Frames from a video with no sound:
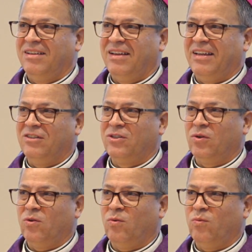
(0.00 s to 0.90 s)
And
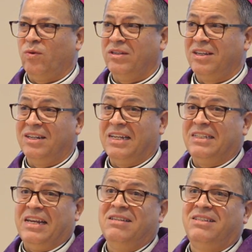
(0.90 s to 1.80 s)
so when sin is
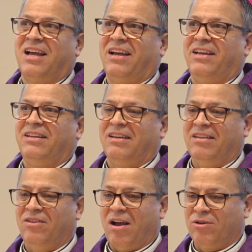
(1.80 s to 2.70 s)
inside
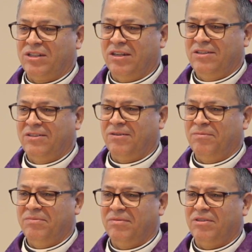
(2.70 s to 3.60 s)
in our
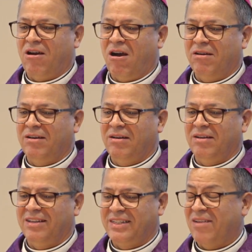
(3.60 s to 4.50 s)
system, the heart
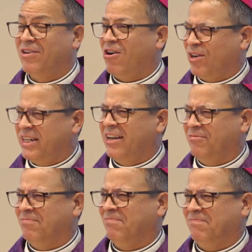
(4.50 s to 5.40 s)
is having a hard
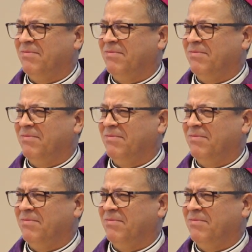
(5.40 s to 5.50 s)
time